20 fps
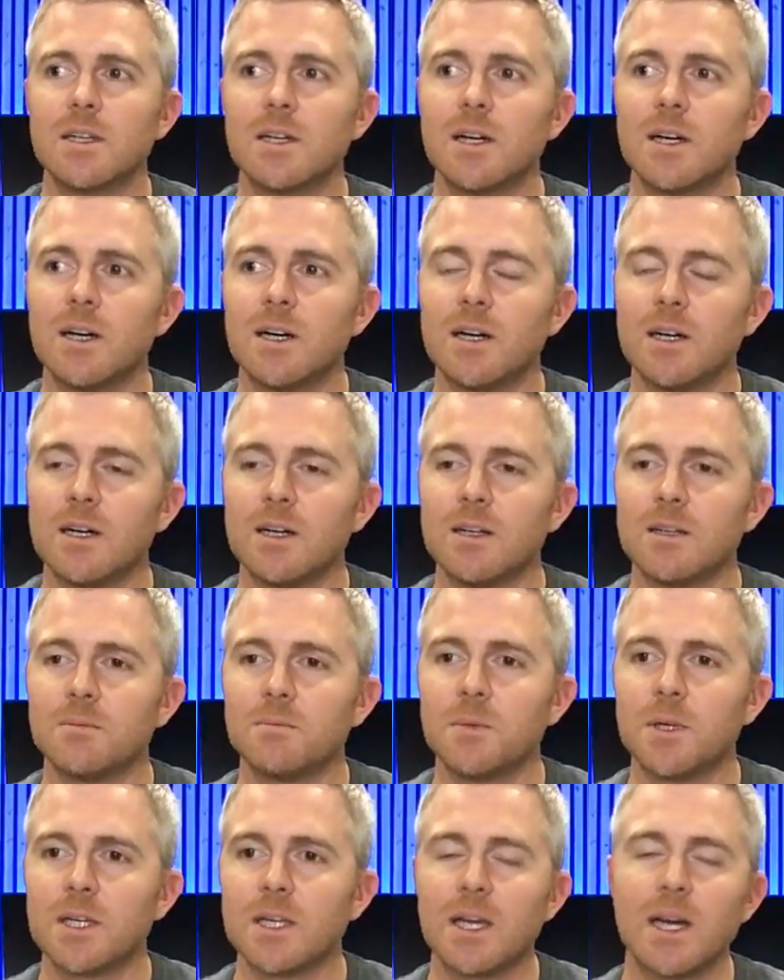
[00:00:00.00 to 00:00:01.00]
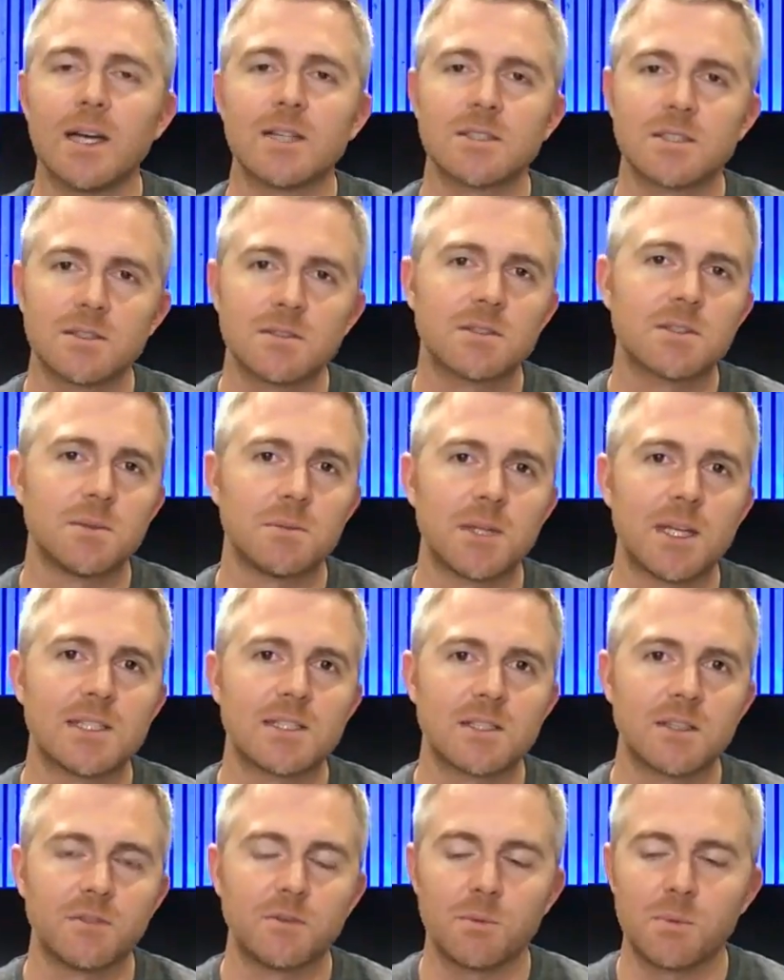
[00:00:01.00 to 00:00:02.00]
Uh, but yeah, so some of that
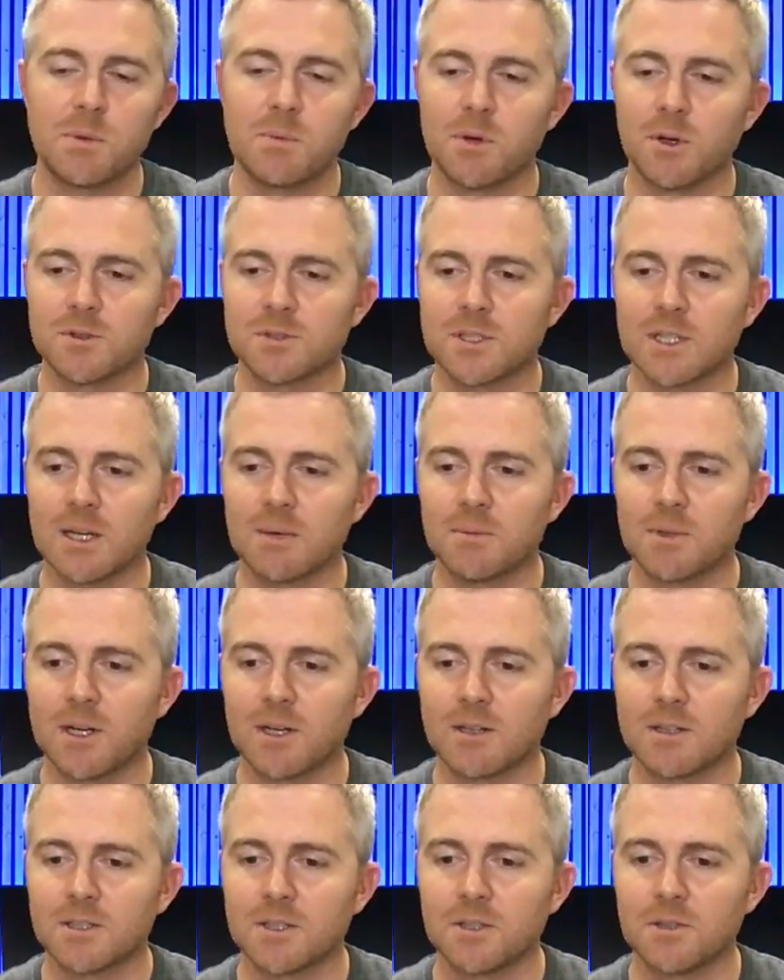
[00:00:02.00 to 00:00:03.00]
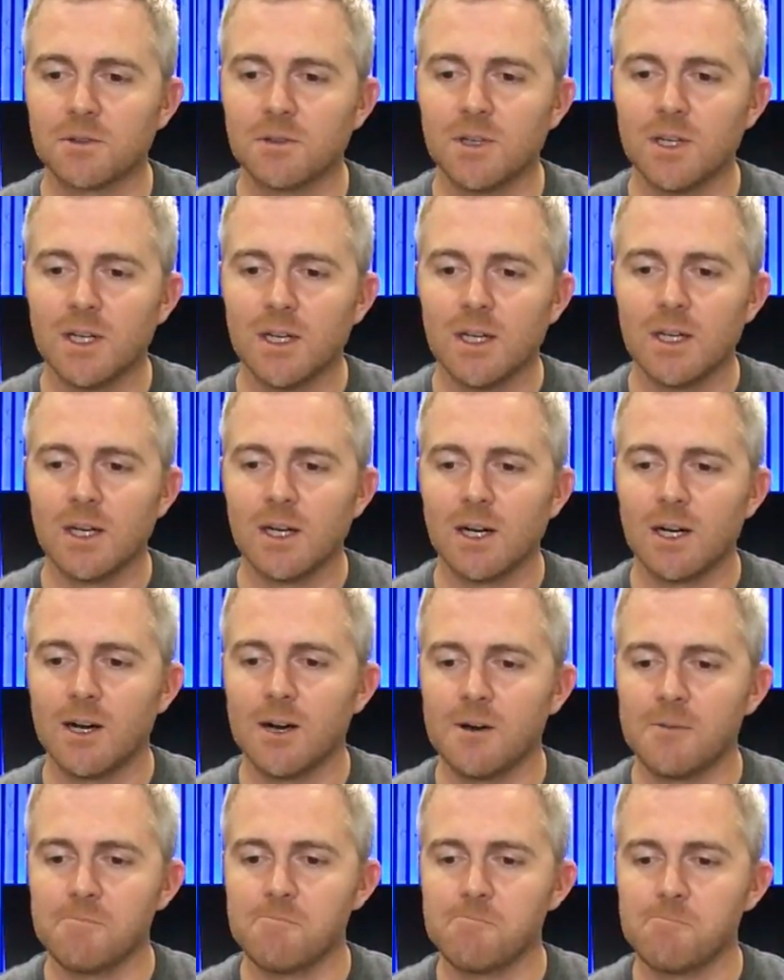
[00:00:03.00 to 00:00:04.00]
stuff we'll be posting up there too.
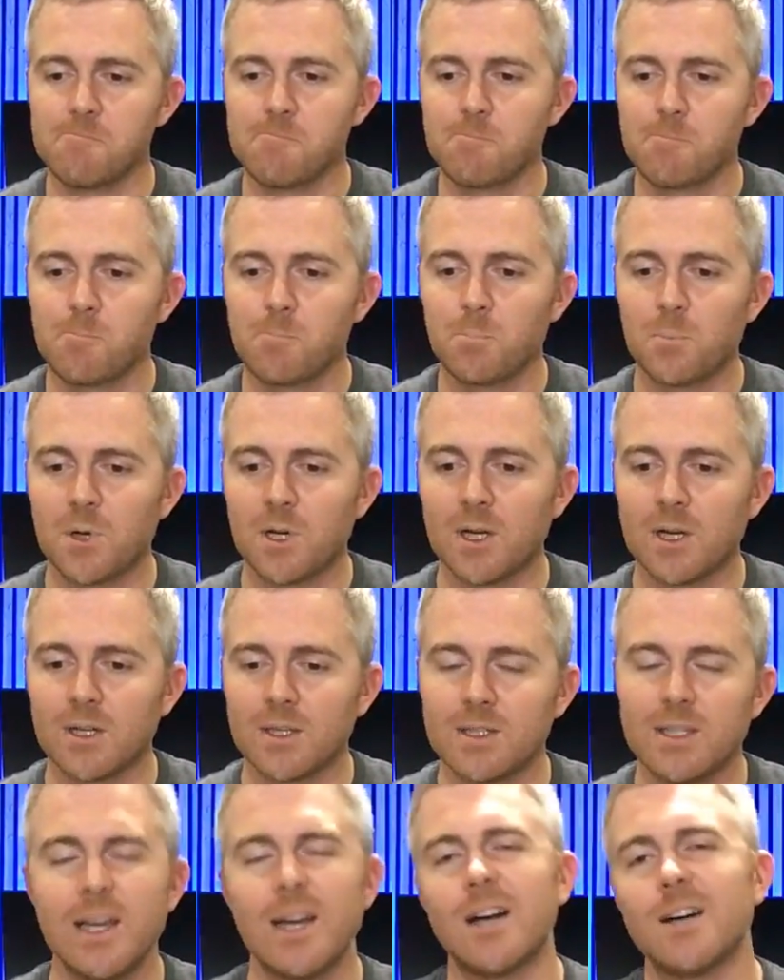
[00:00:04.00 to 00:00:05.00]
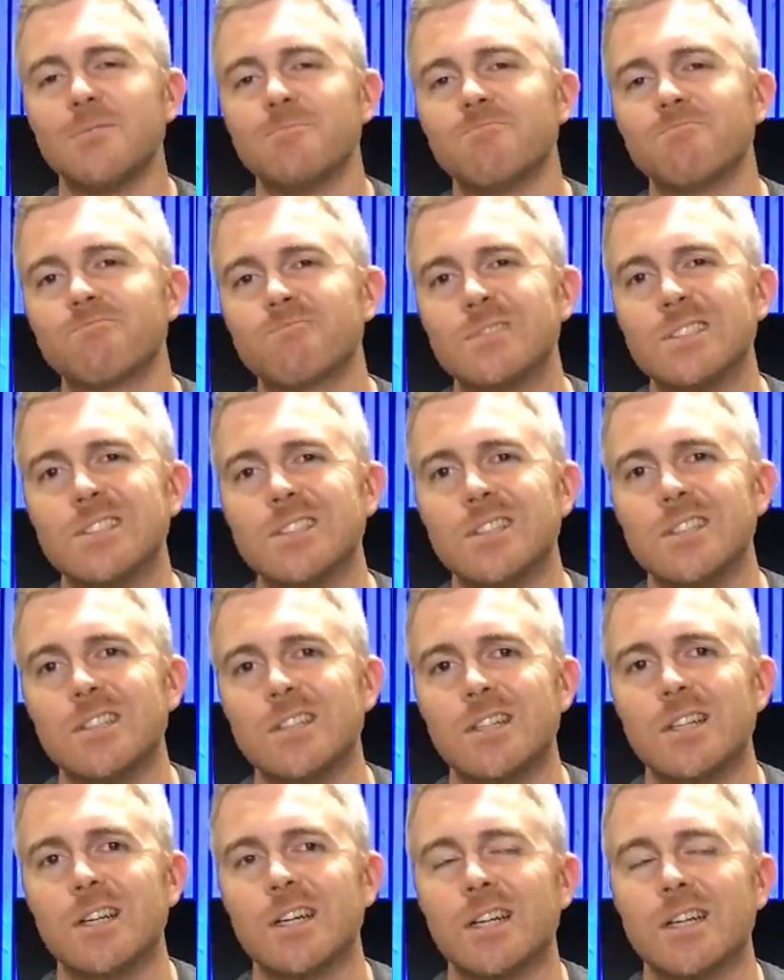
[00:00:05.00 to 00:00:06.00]
Um, but yeah,
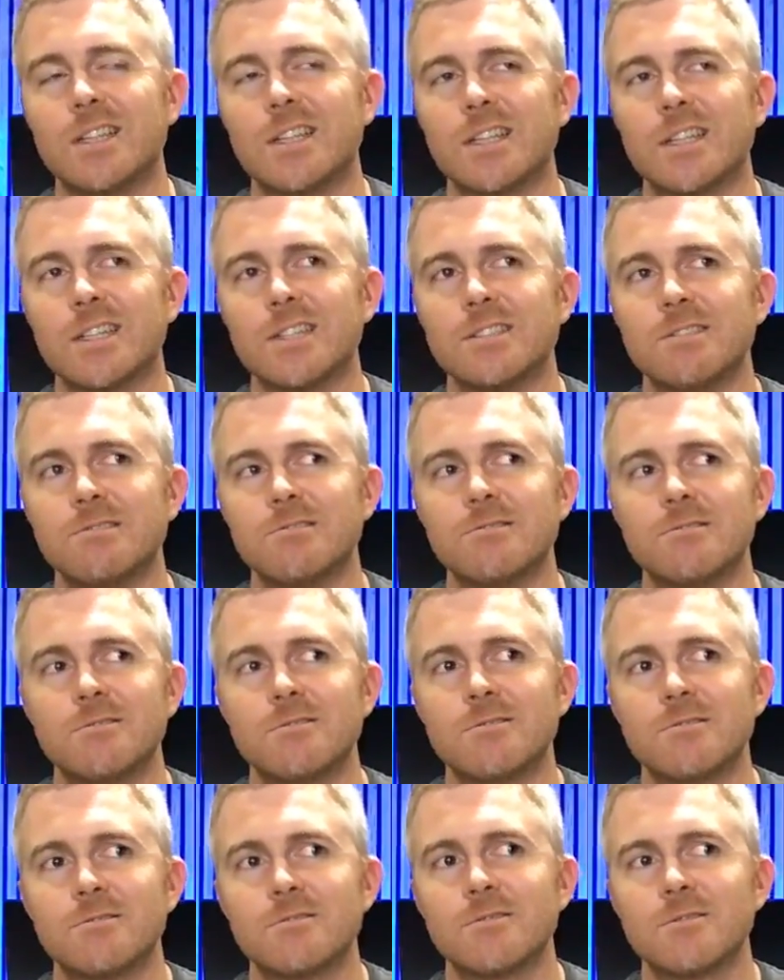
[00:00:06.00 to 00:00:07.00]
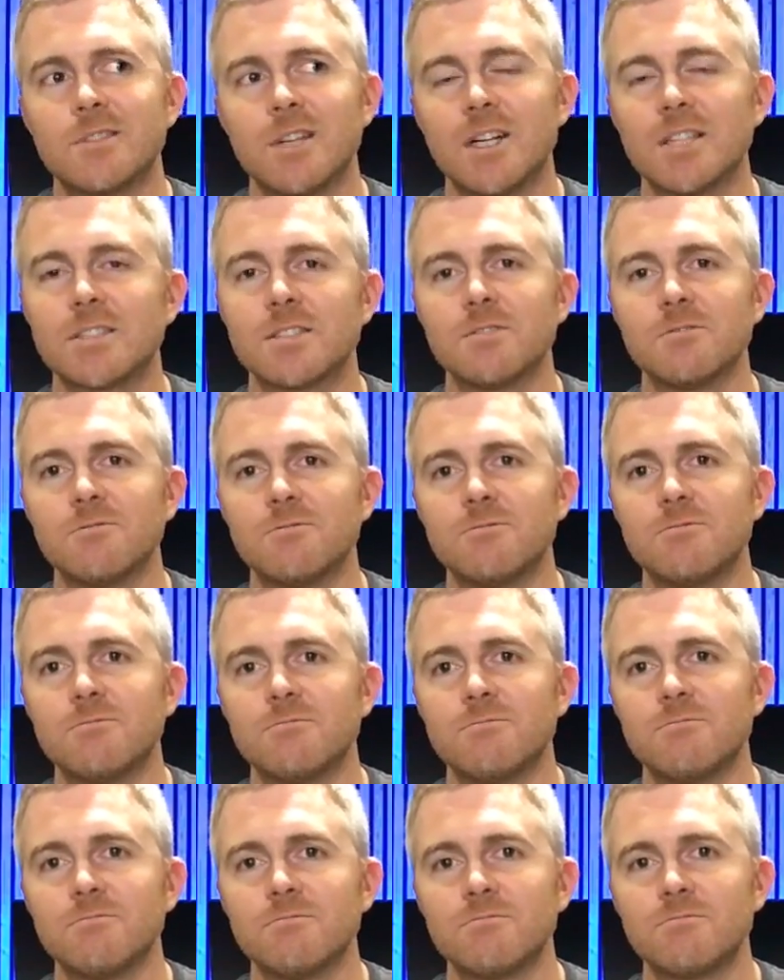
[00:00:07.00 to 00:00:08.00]
and then lots of
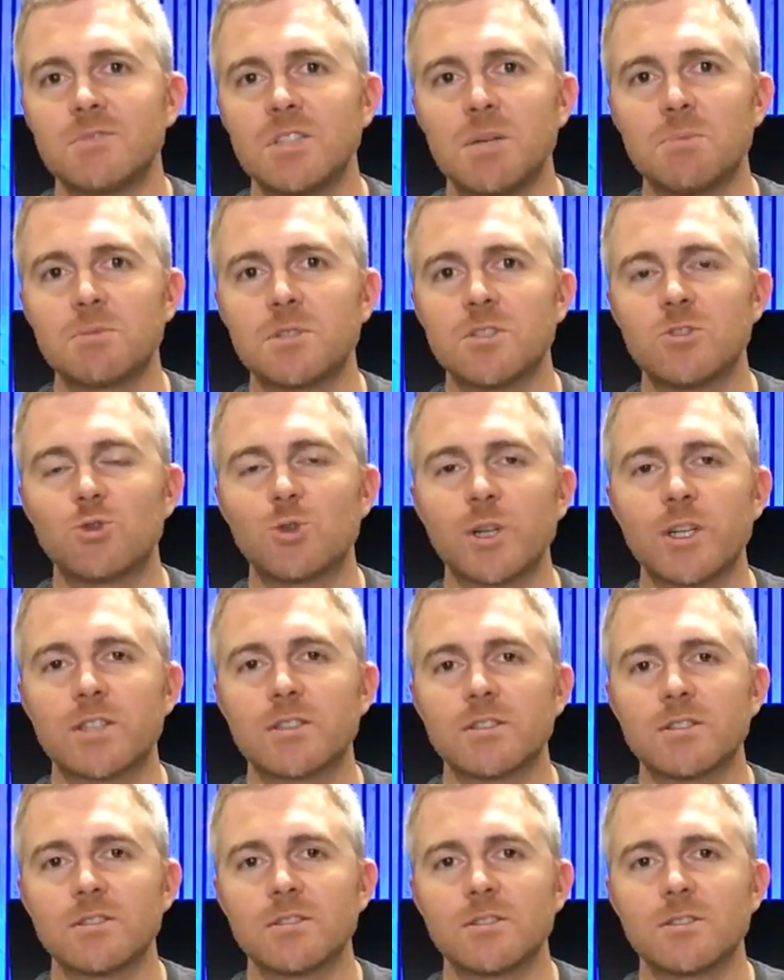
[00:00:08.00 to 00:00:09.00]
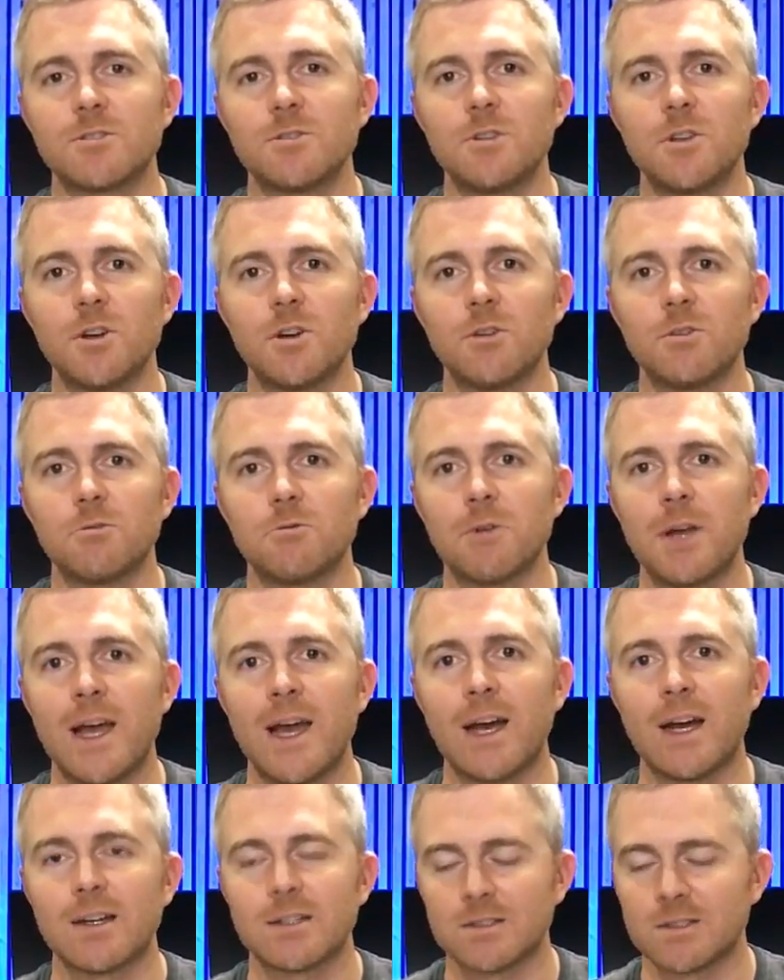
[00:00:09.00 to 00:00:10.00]
tips and tricks and studio
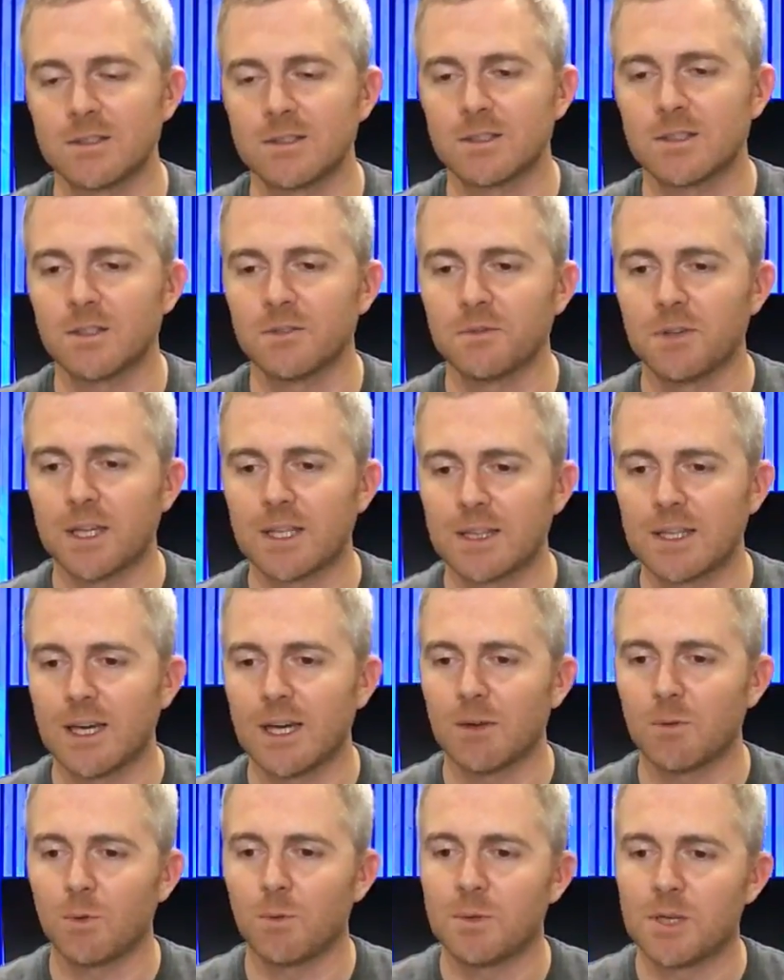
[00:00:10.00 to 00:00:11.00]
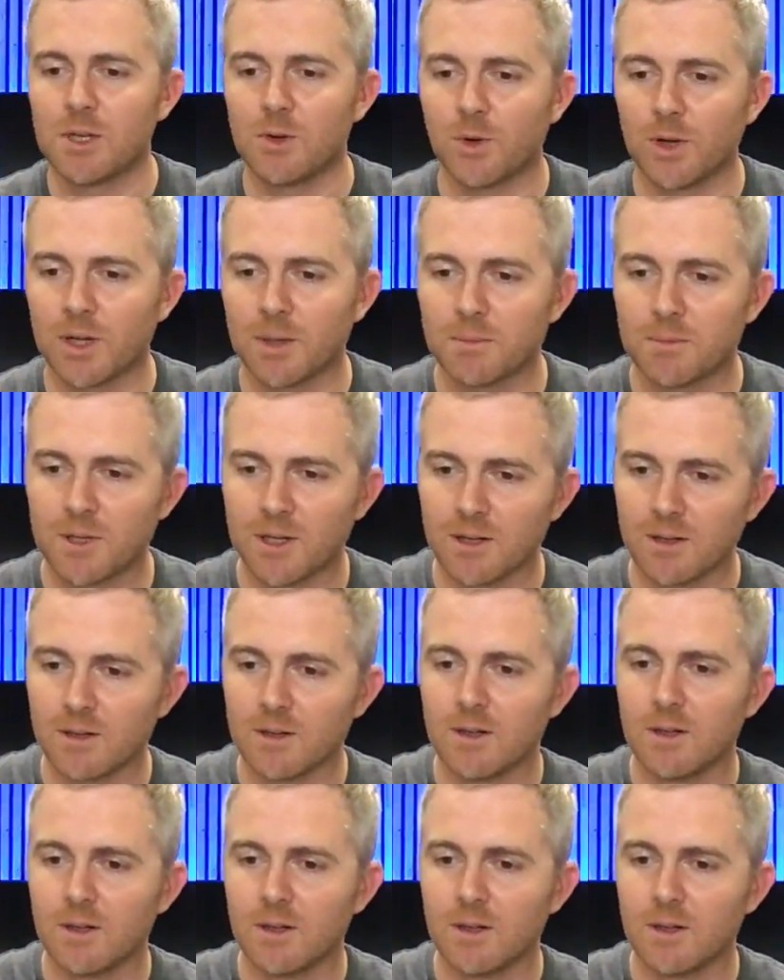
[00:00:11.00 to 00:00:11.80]
hacks and stuff like that will be going up there.